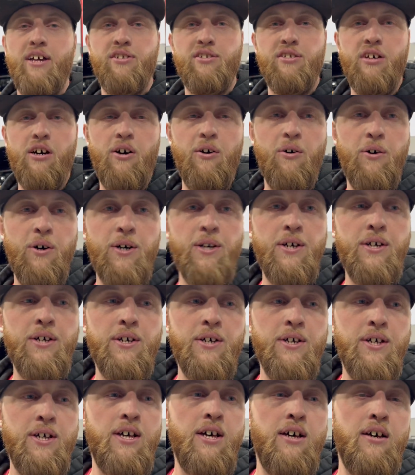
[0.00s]
So
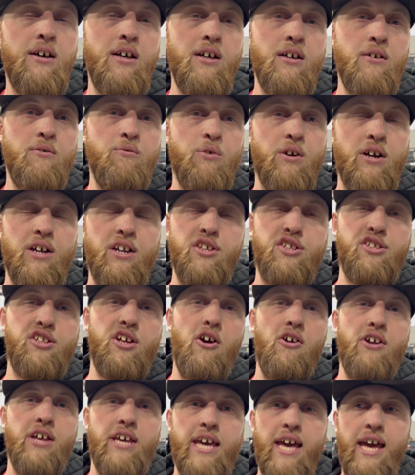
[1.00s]
we're gonna
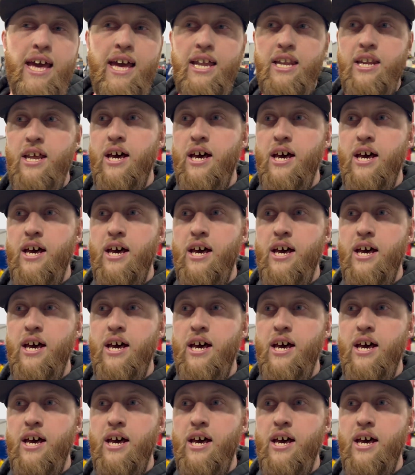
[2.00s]
start again.